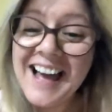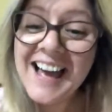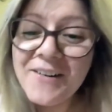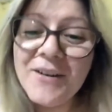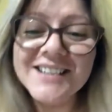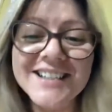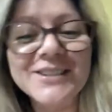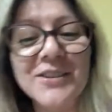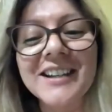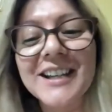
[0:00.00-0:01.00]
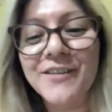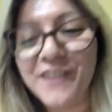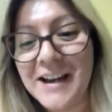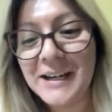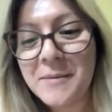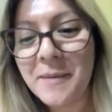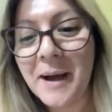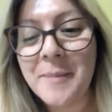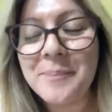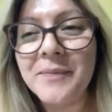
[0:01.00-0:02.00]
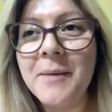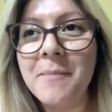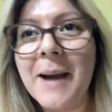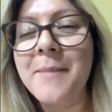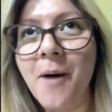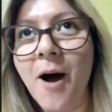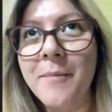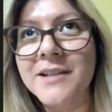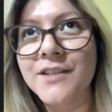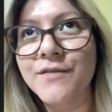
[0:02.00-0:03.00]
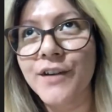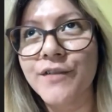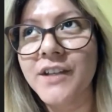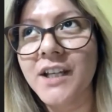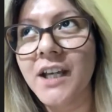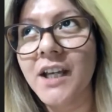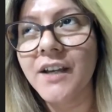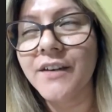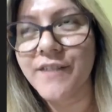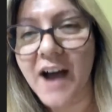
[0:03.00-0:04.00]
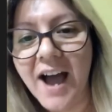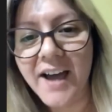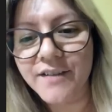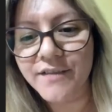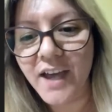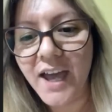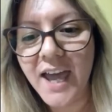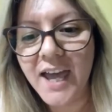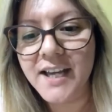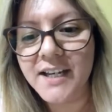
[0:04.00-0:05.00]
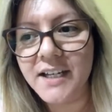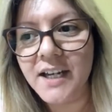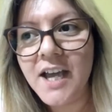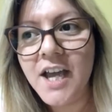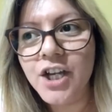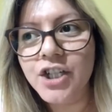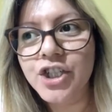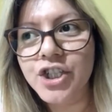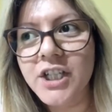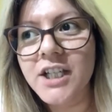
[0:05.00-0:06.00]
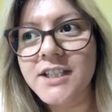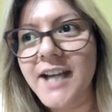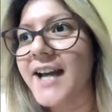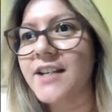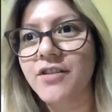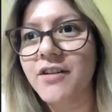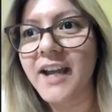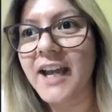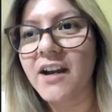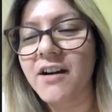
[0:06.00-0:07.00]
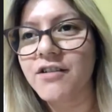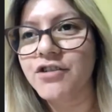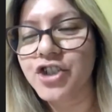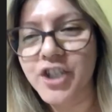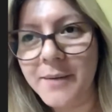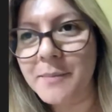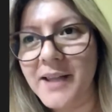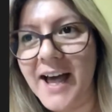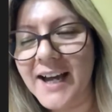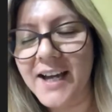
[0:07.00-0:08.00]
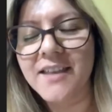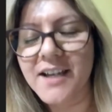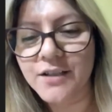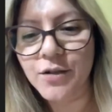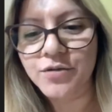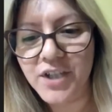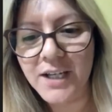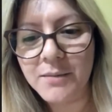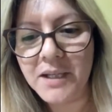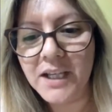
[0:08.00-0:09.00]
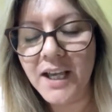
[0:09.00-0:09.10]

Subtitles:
Which is really funny, but my mom is 55 and she dyes her hair jet black. I think I told Jamie.